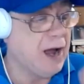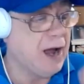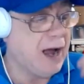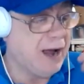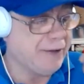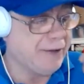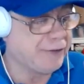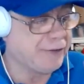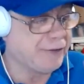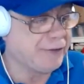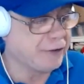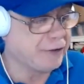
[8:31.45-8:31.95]

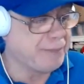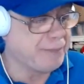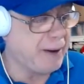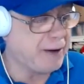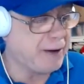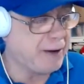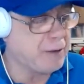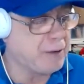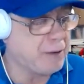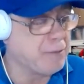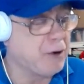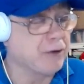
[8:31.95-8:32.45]
I
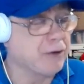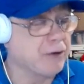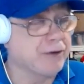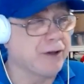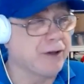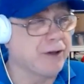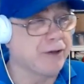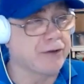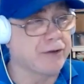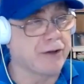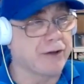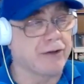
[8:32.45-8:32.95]
suspect I'm
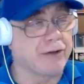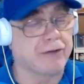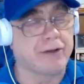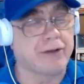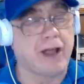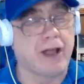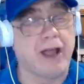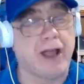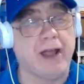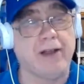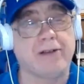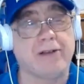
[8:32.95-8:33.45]
autistic
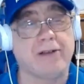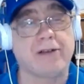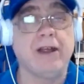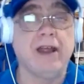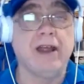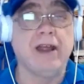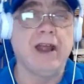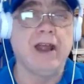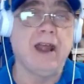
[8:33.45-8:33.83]
stage,